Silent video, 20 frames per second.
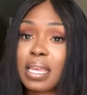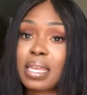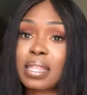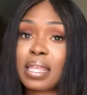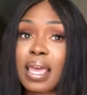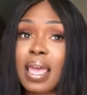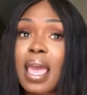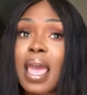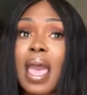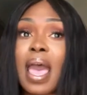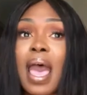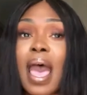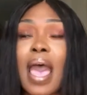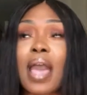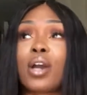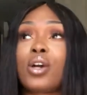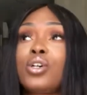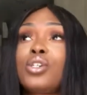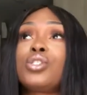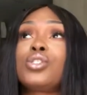there. I
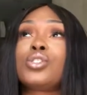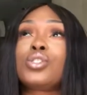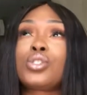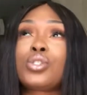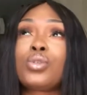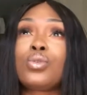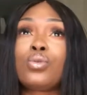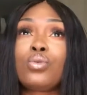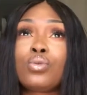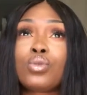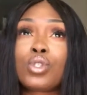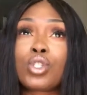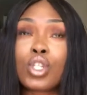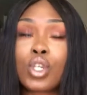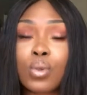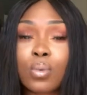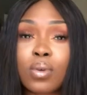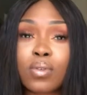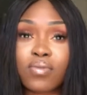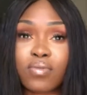couldn't do
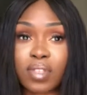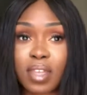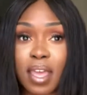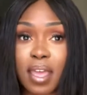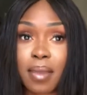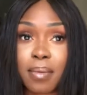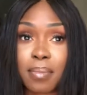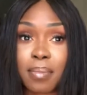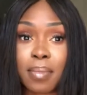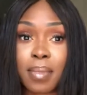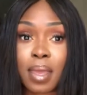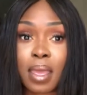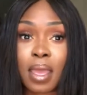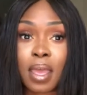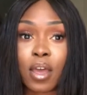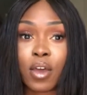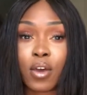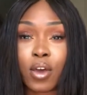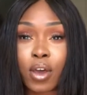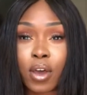2 of them
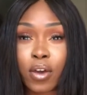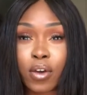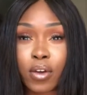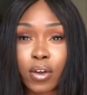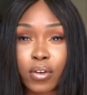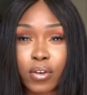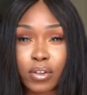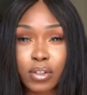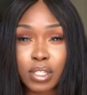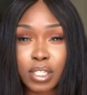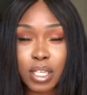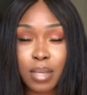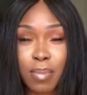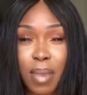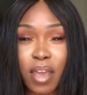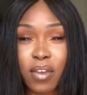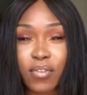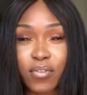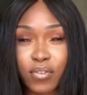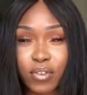to
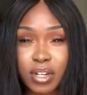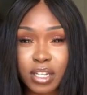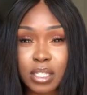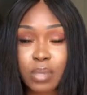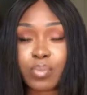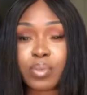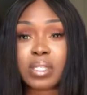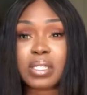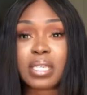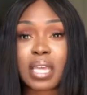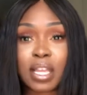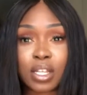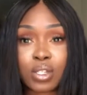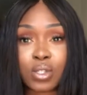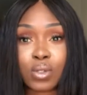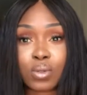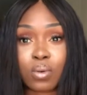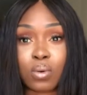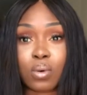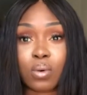my fullest
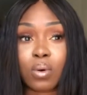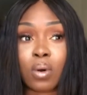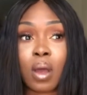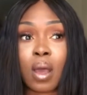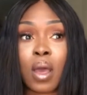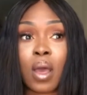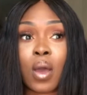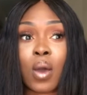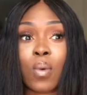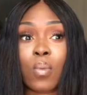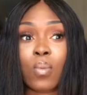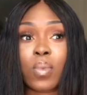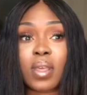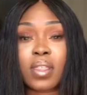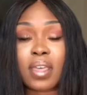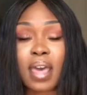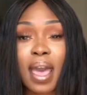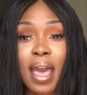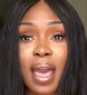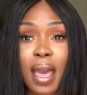potential
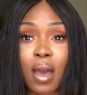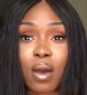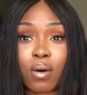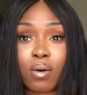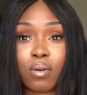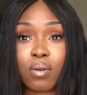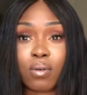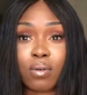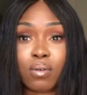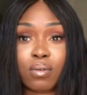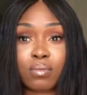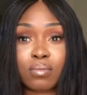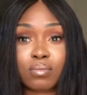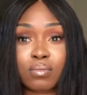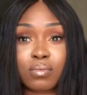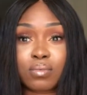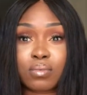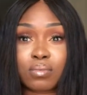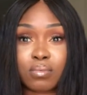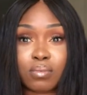without
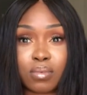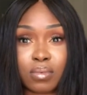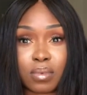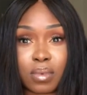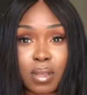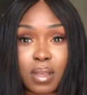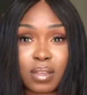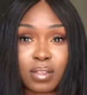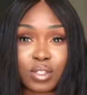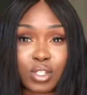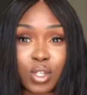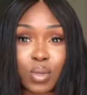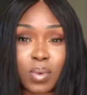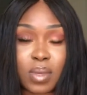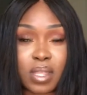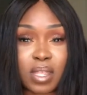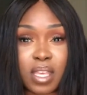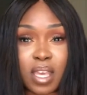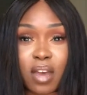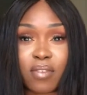
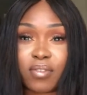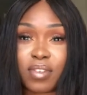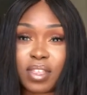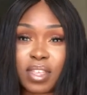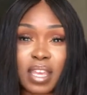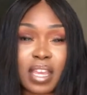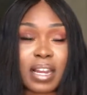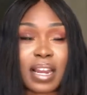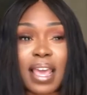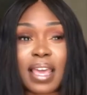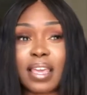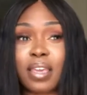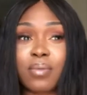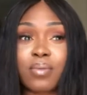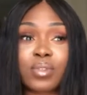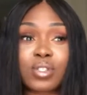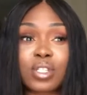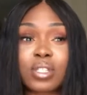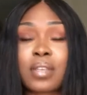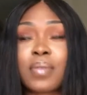doing the other thing. Like I
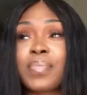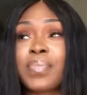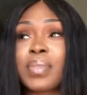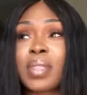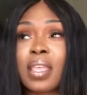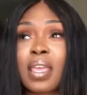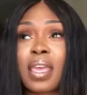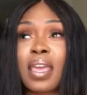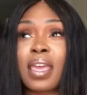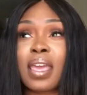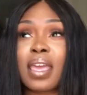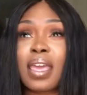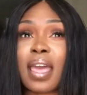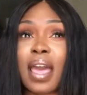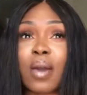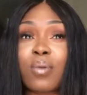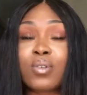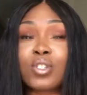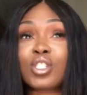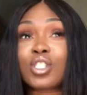
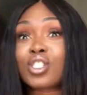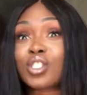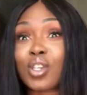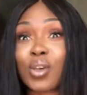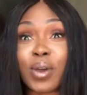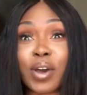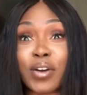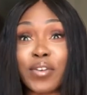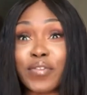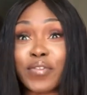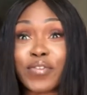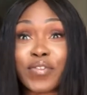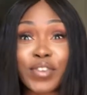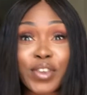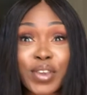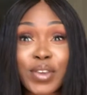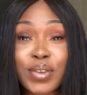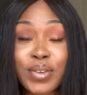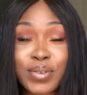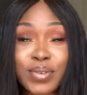was just so
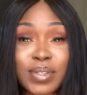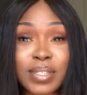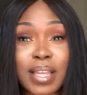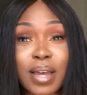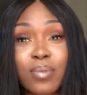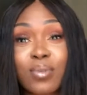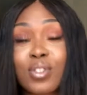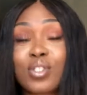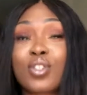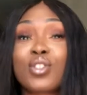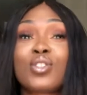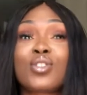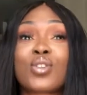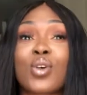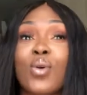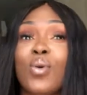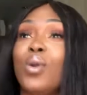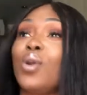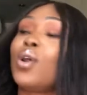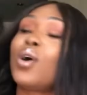confused, I was just
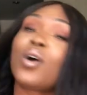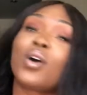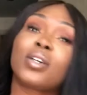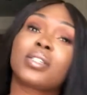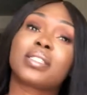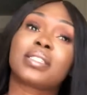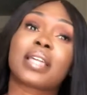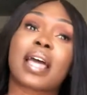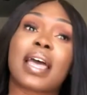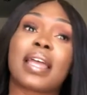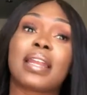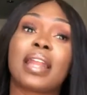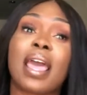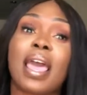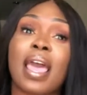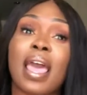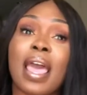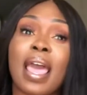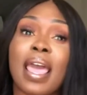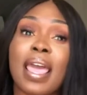so lost. And
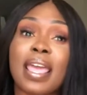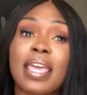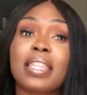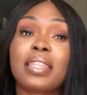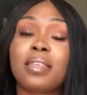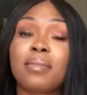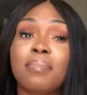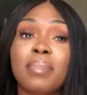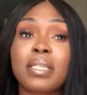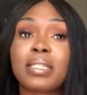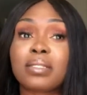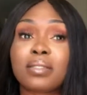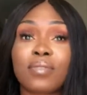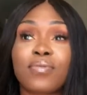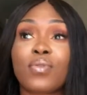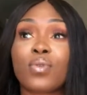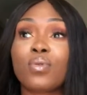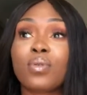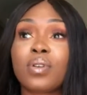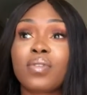in the midst
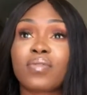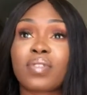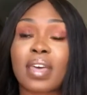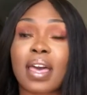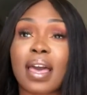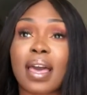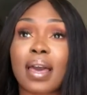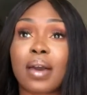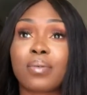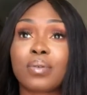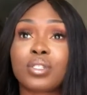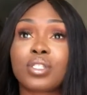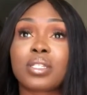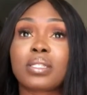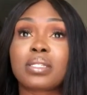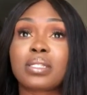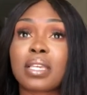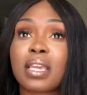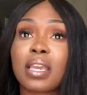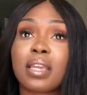of all of that, I was
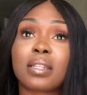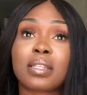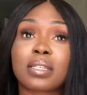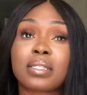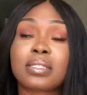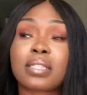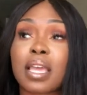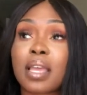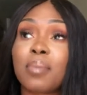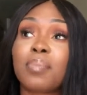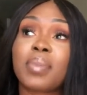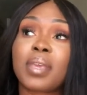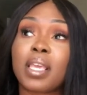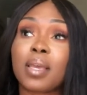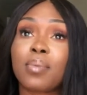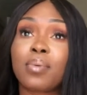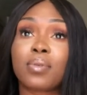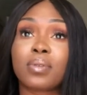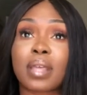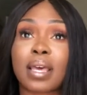just seeing the same
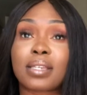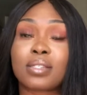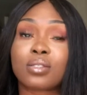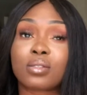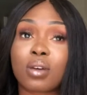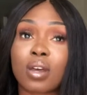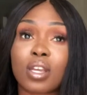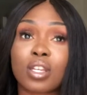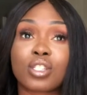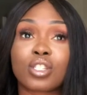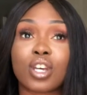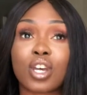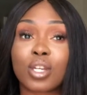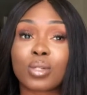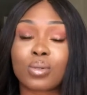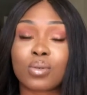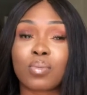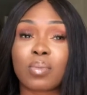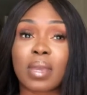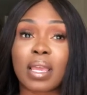people that started
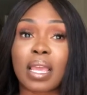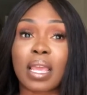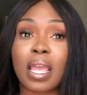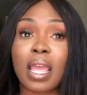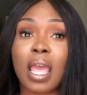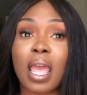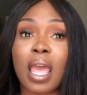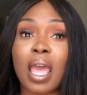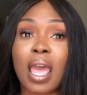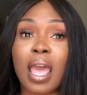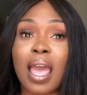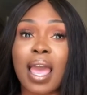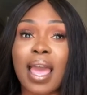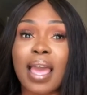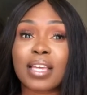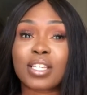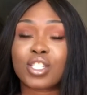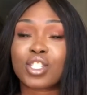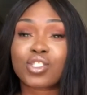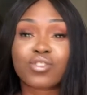church with me
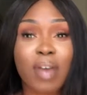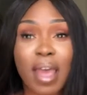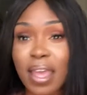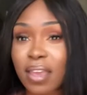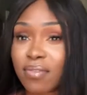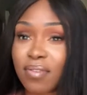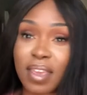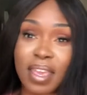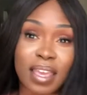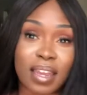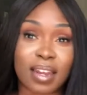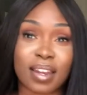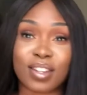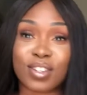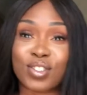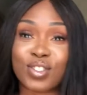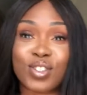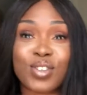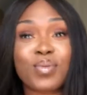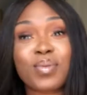striving,
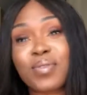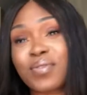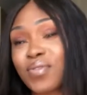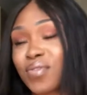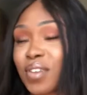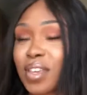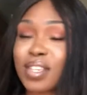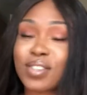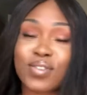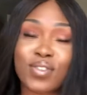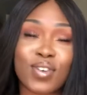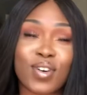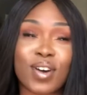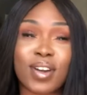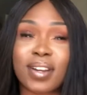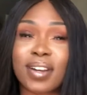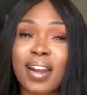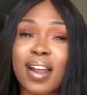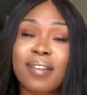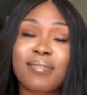doing things for
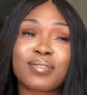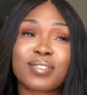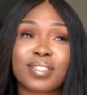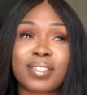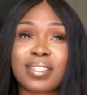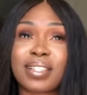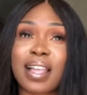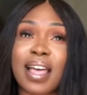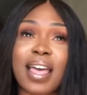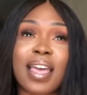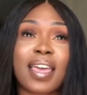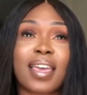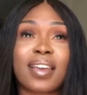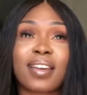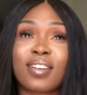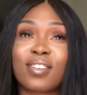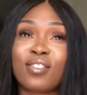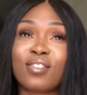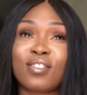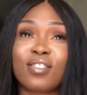God, and I was just
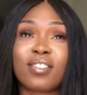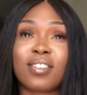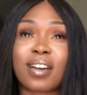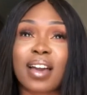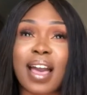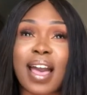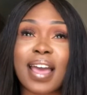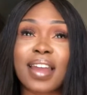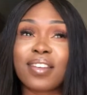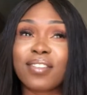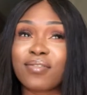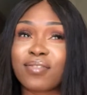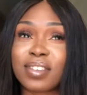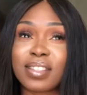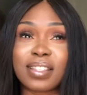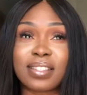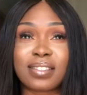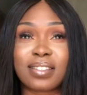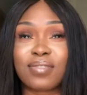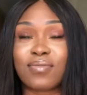like, look, I don't
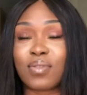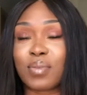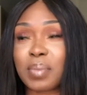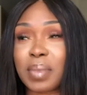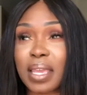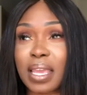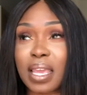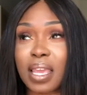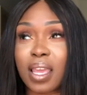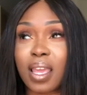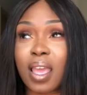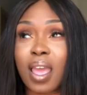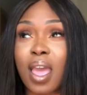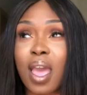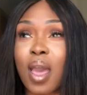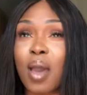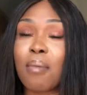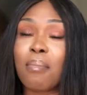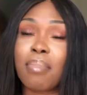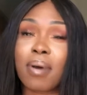think this is for me,
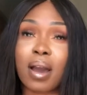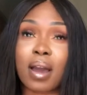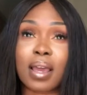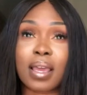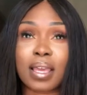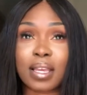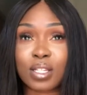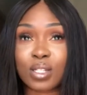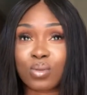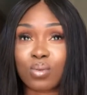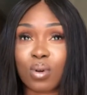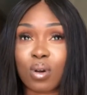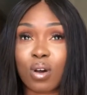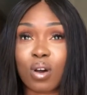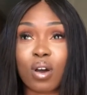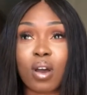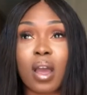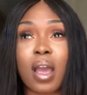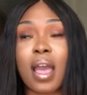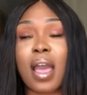but guess
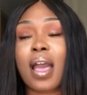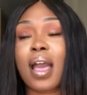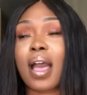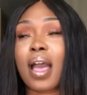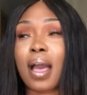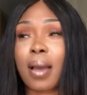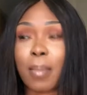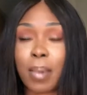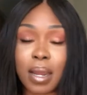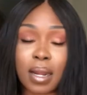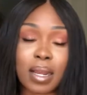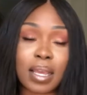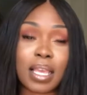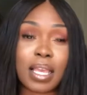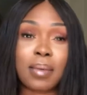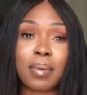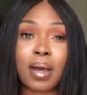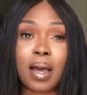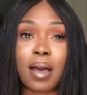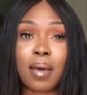what, I'm gonna
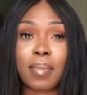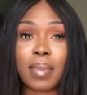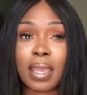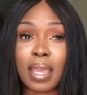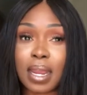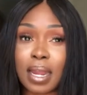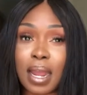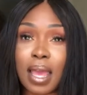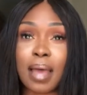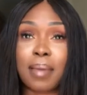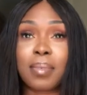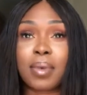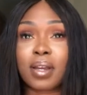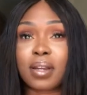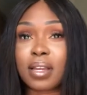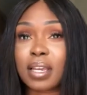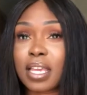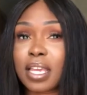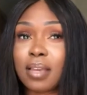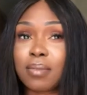keep coming. I'm
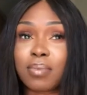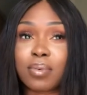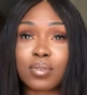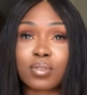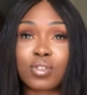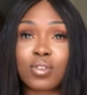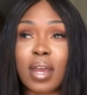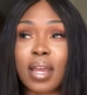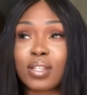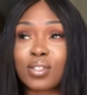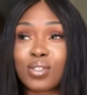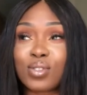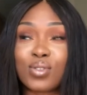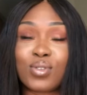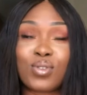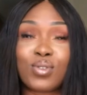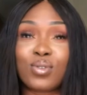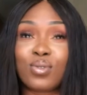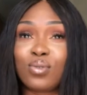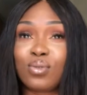gonna keep on trying to
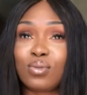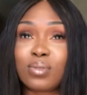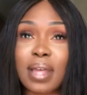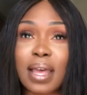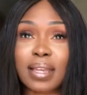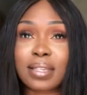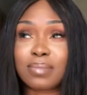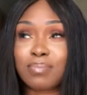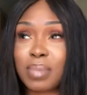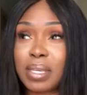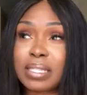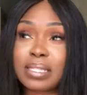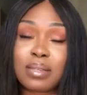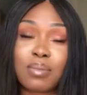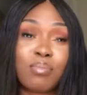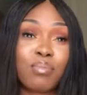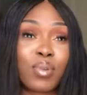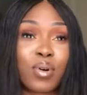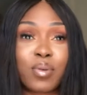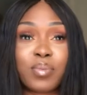do like bits
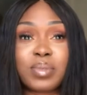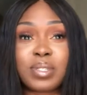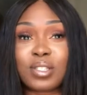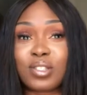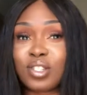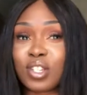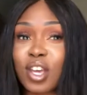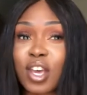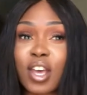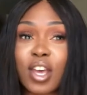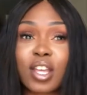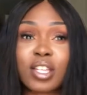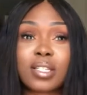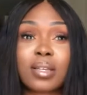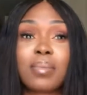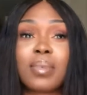and bobs in church.